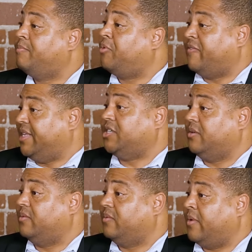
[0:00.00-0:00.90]
privy
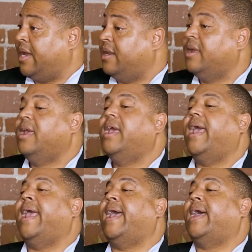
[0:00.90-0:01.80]
to, right?
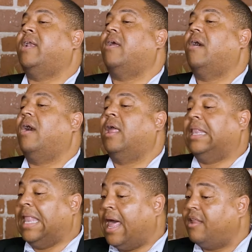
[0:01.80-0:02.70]
And a
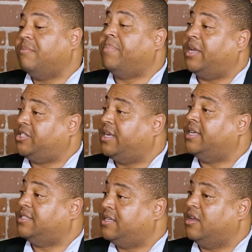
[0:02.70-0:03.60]
lot of the budget
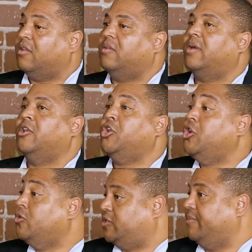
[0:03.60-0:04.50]
is still
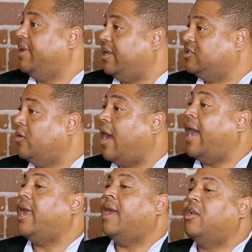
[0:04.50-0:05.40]
new to me. So
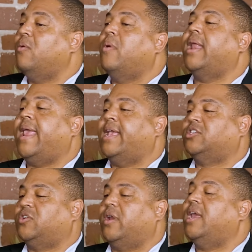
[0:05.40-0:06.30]
I don't want to
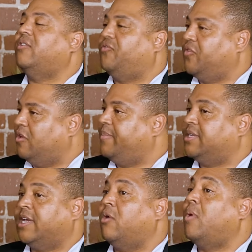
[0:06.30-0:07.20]
answer in full
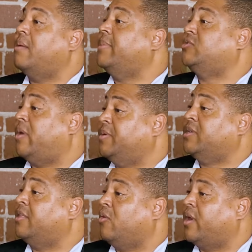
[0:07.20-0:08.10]
because I don't want to
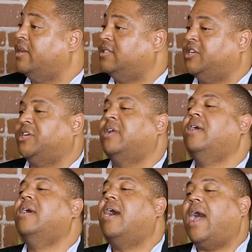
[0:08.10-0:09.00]
misrepresent the organization.
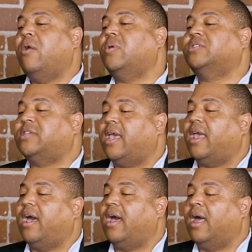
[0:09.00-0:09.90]
I will
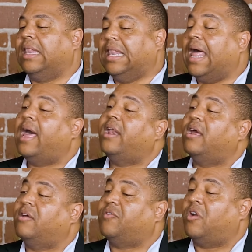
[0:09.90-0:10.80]
say a lot
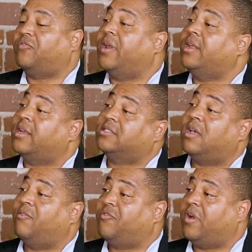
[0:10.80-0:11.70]
of our funding does
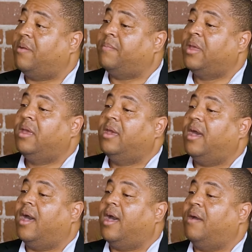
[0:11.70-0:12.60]
come from
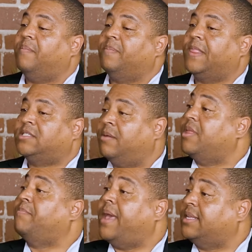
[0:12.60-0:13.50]
some of
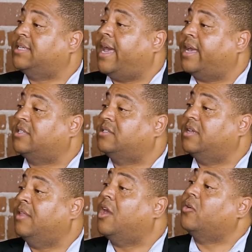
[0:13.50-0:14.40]
the bed
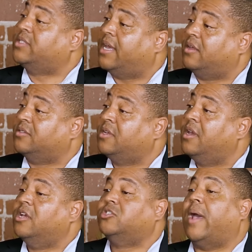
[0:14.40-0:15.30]
tax in the hotels.
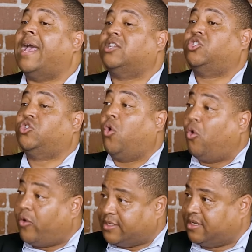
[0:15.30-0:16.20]
So as
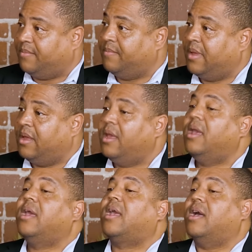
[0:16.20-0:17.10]
tourism
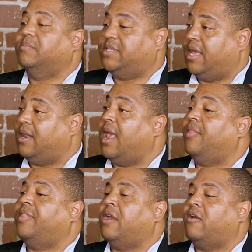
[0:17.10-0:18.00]
comes in
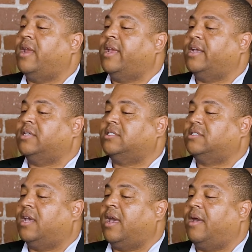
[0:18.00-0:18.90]
and there is